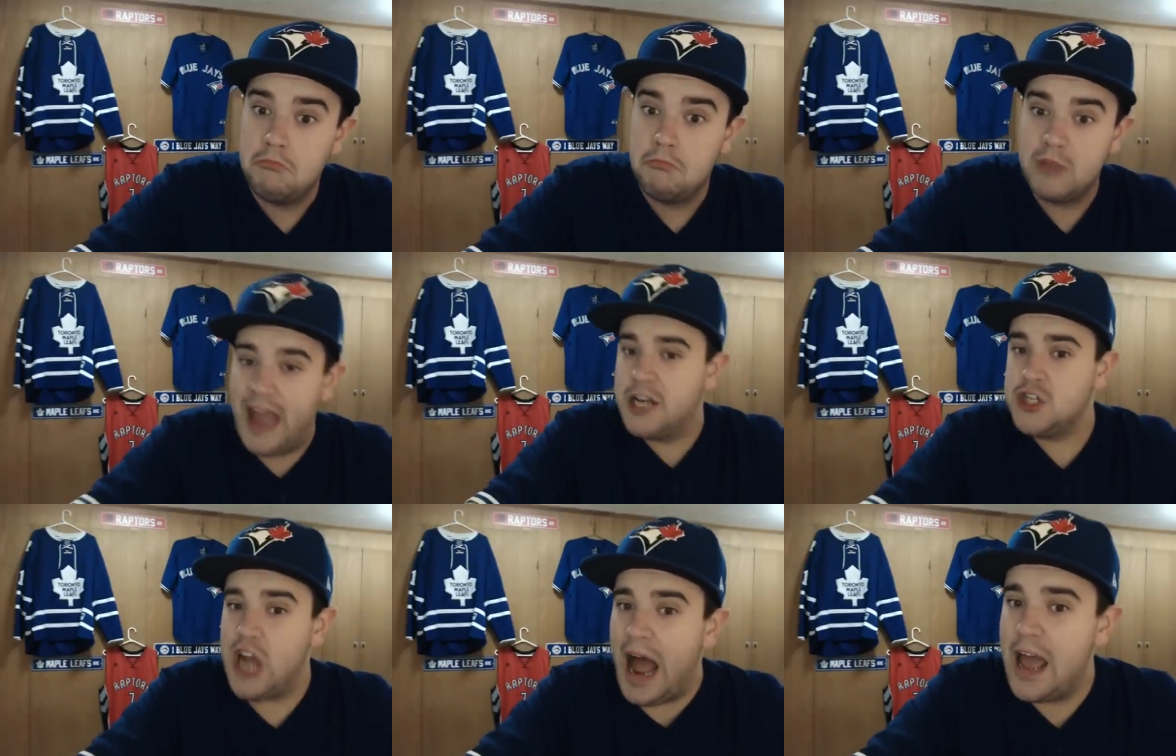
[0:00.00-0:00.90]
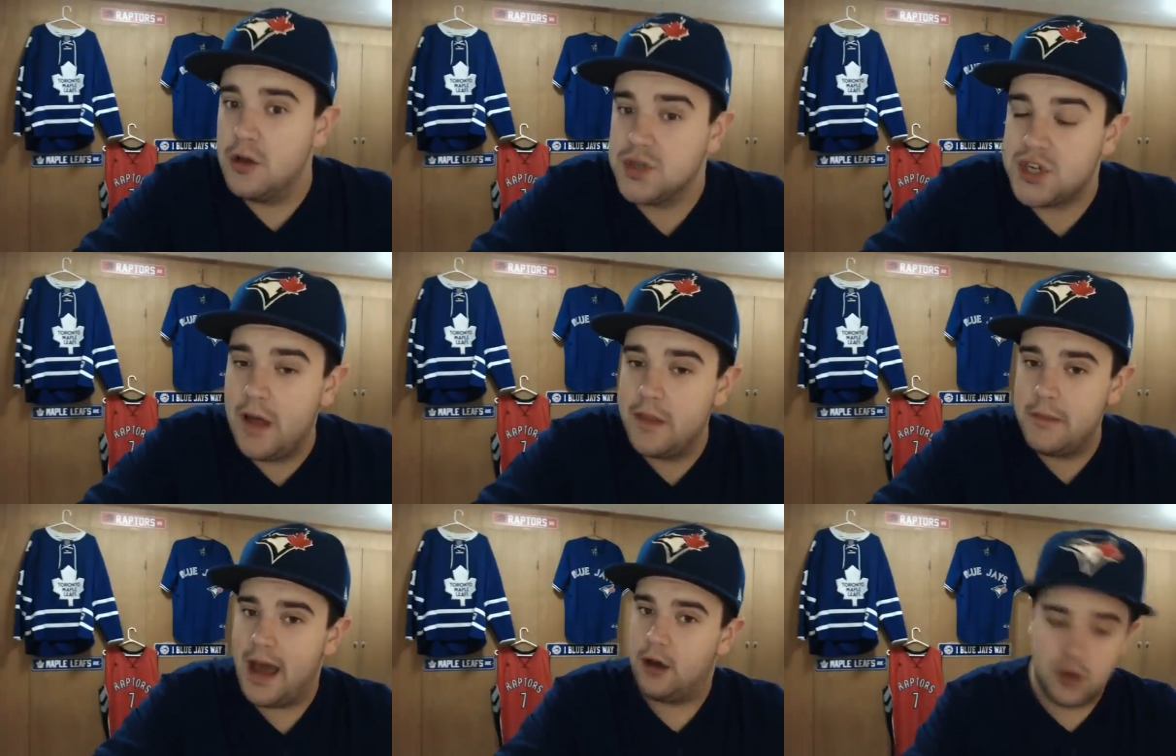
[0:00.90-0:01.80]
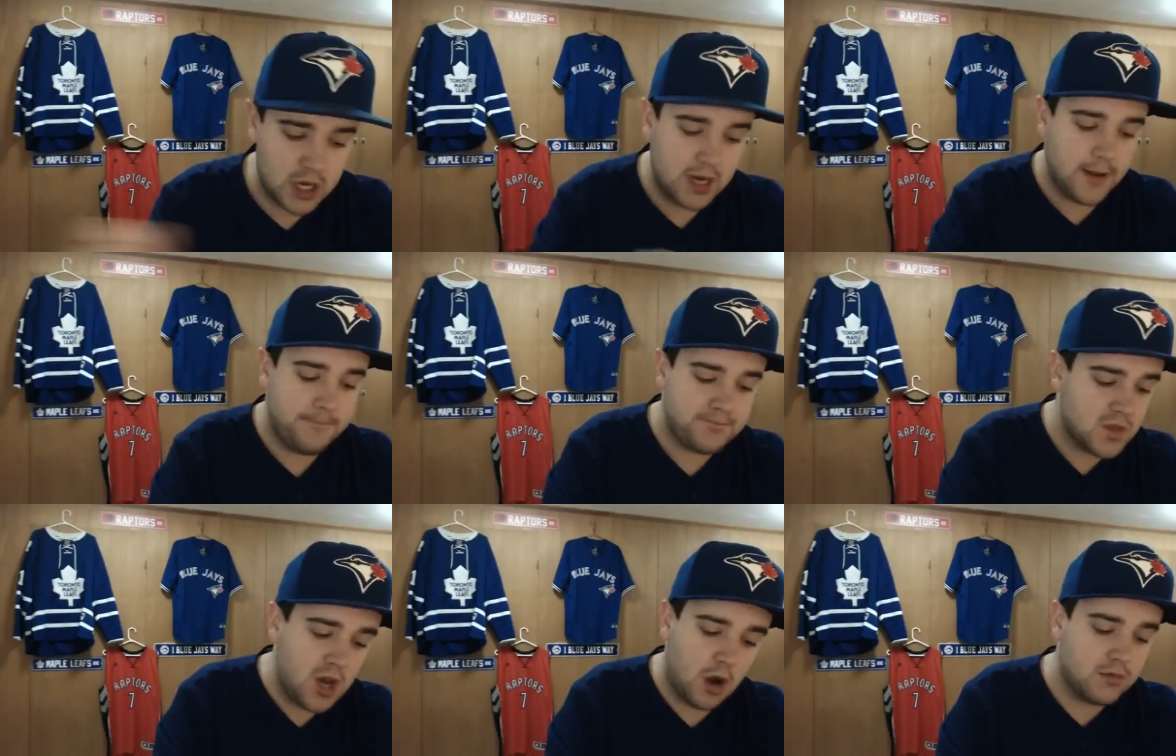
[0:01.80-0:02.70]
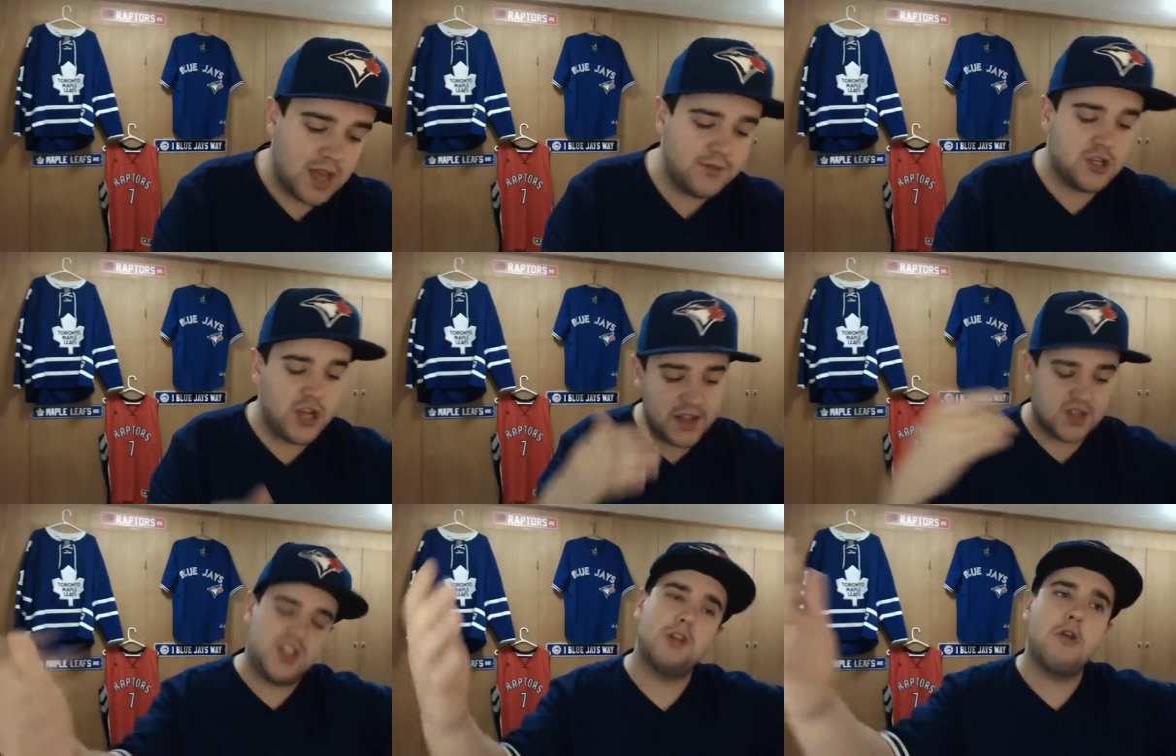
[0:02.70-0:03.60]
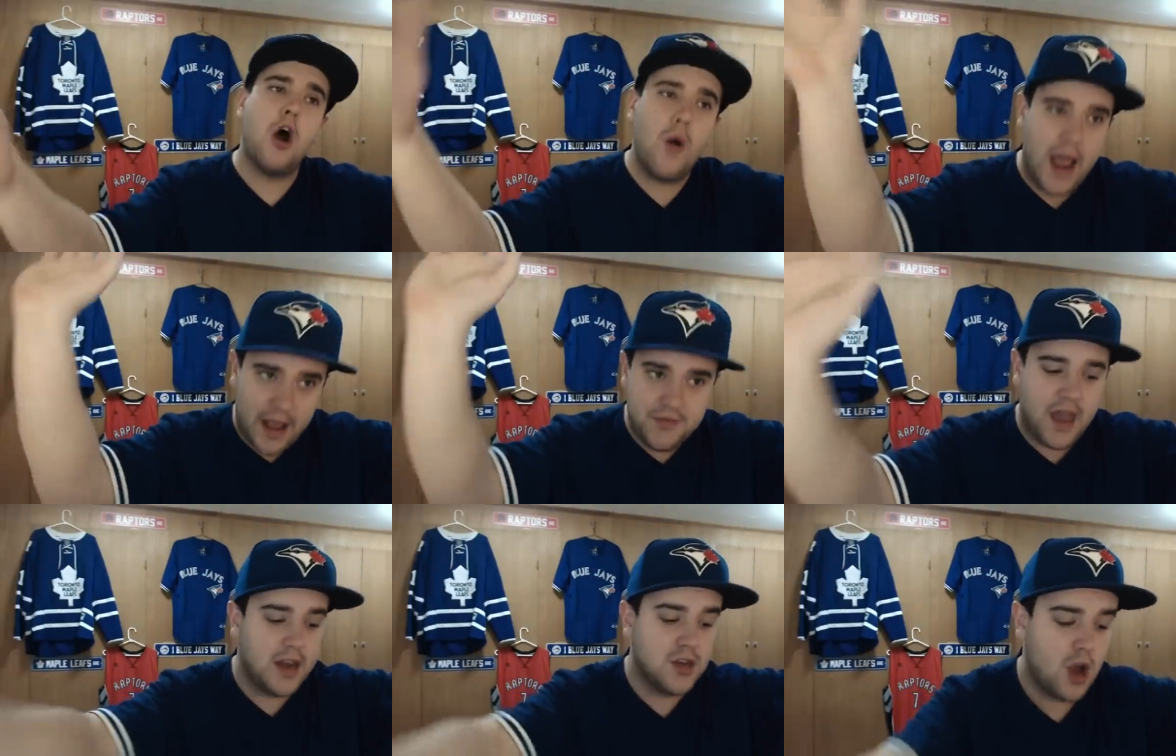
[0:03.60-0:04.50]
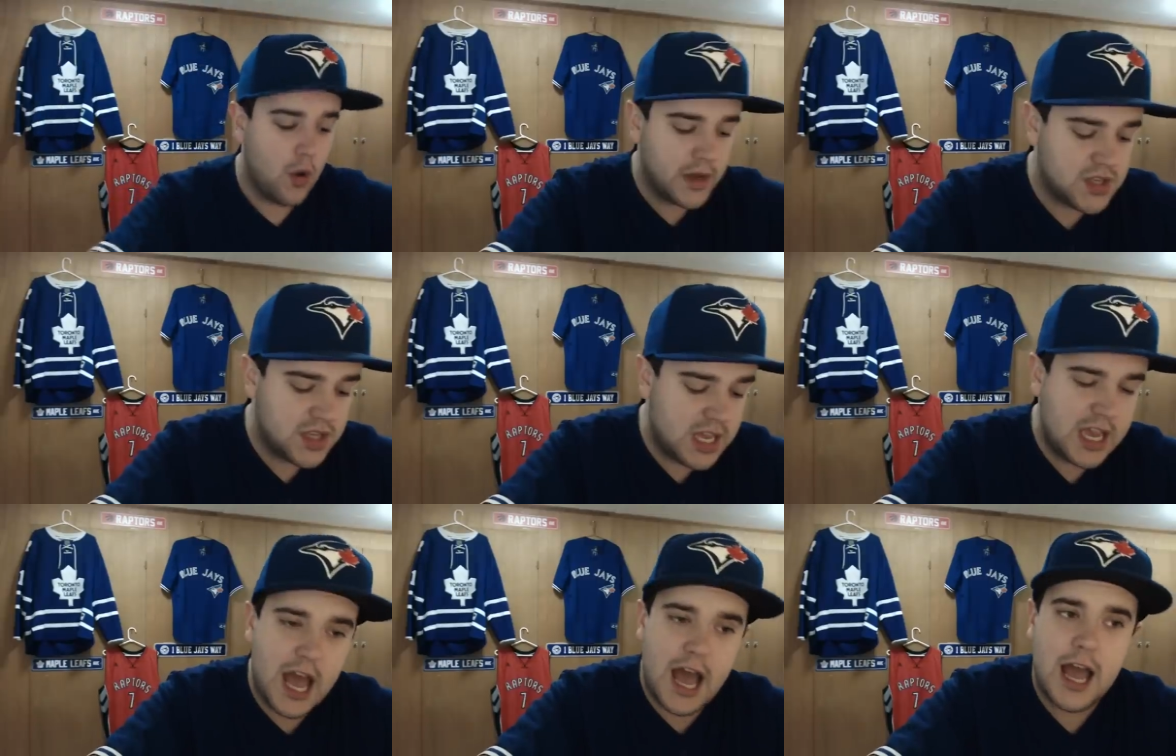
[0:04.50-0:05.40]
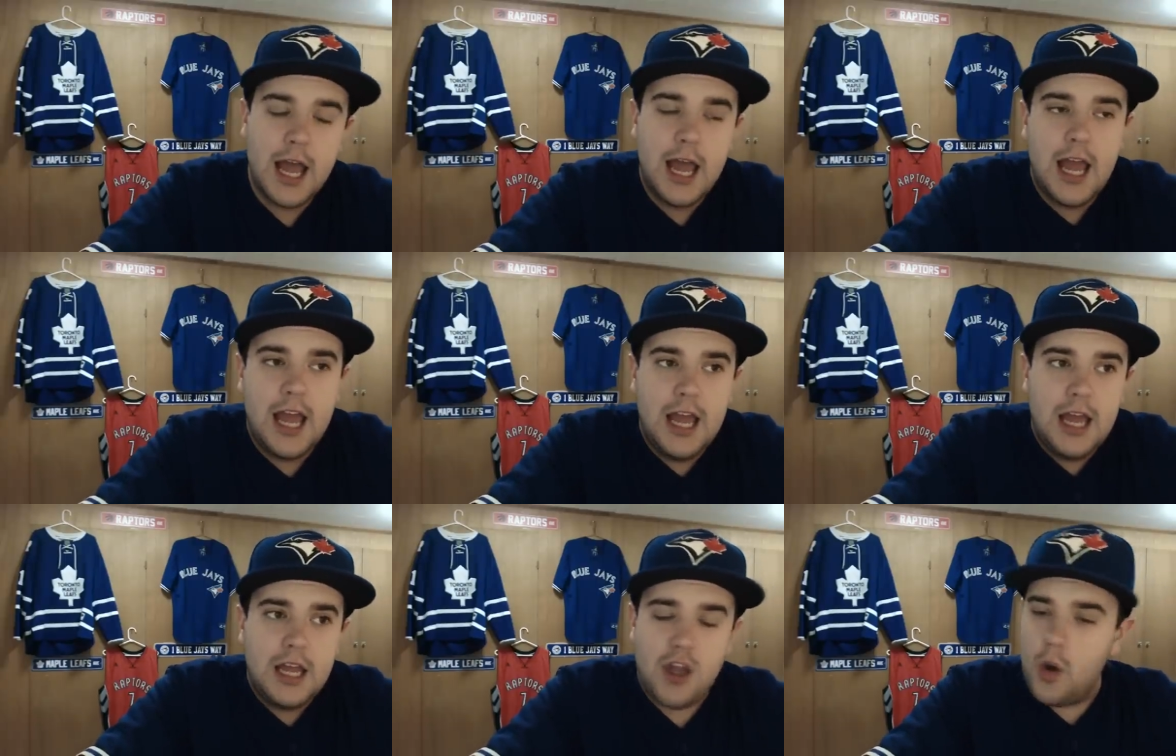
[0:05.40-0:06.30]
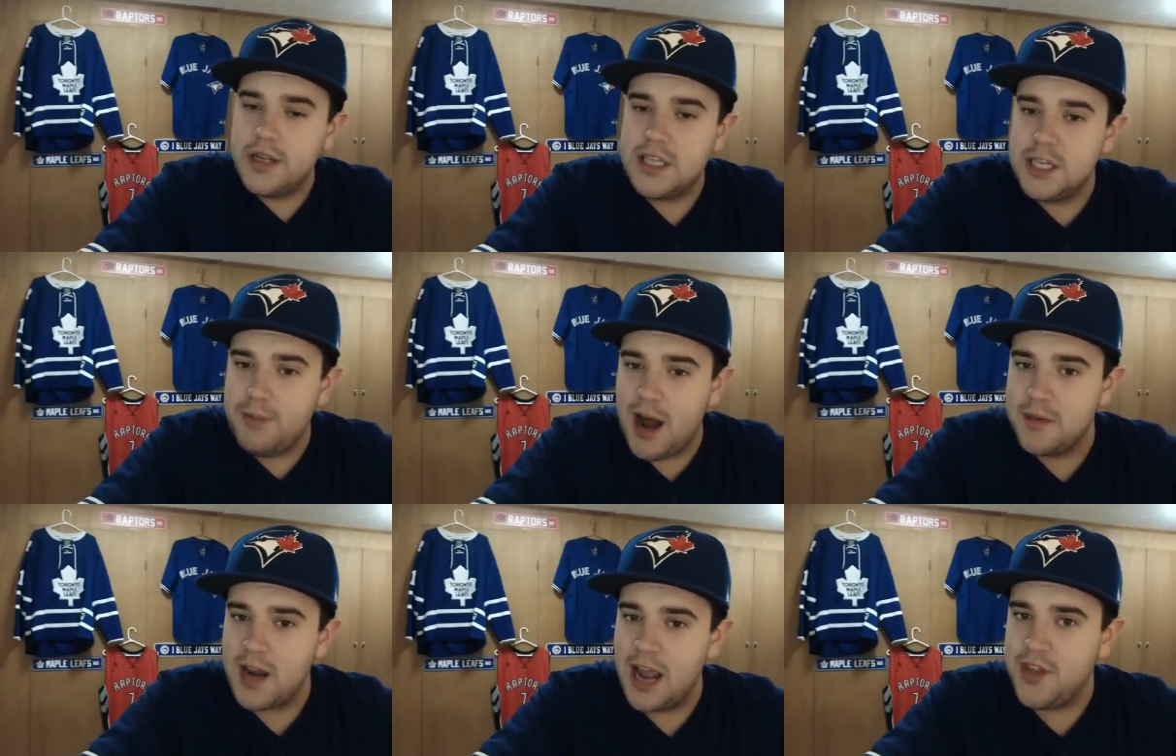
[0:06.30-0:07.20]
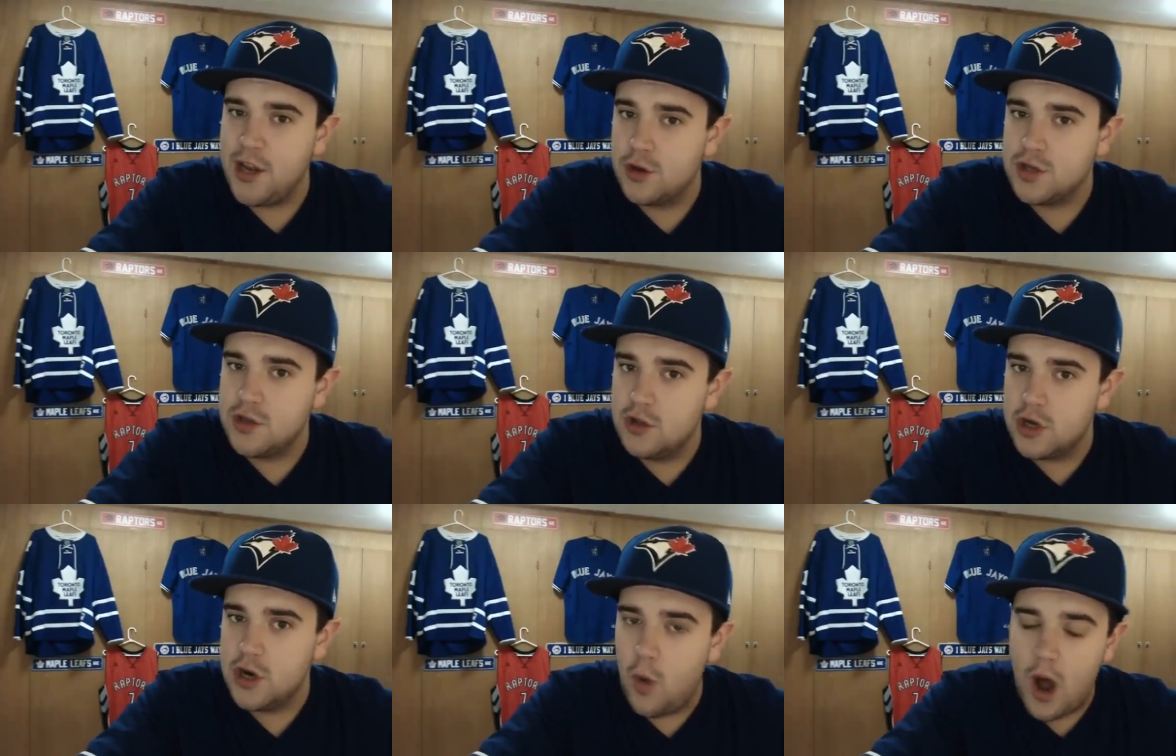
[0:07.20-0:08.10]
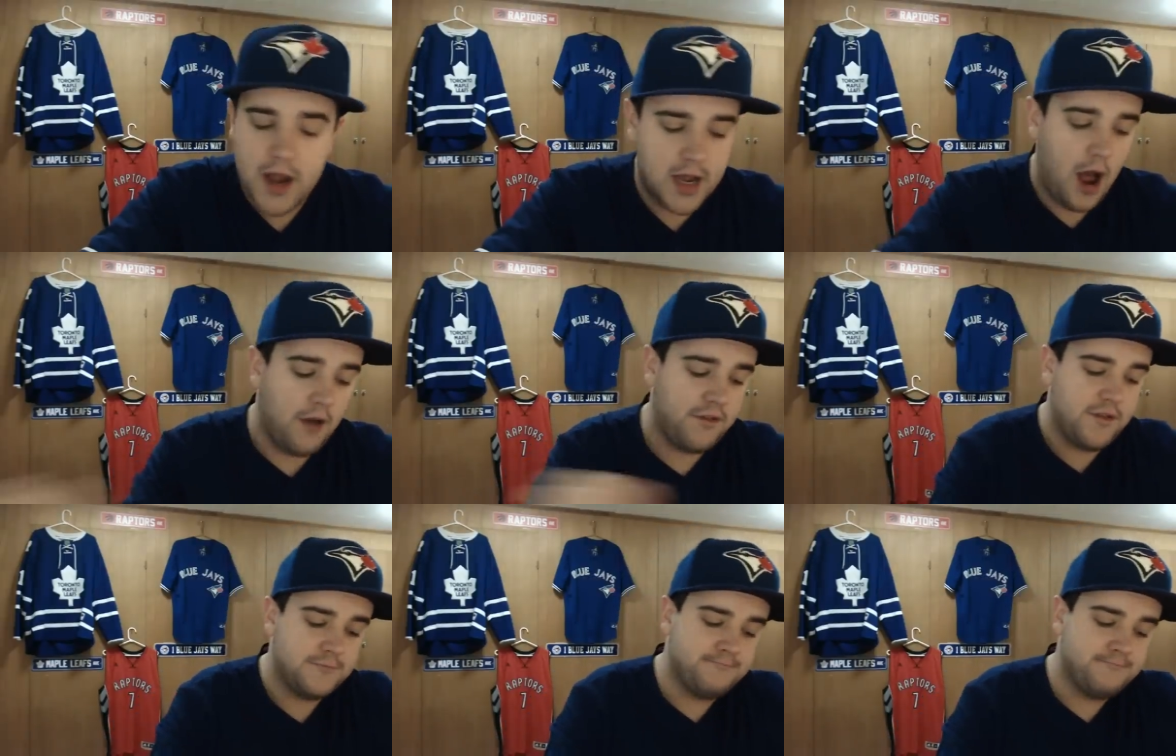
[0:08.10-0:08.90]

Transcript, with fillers: Ken Giles on the mound, looking to you know give the Jays a zero, and then go into the uh, go into the bottom of the ninth inning, looking looking to walk it off.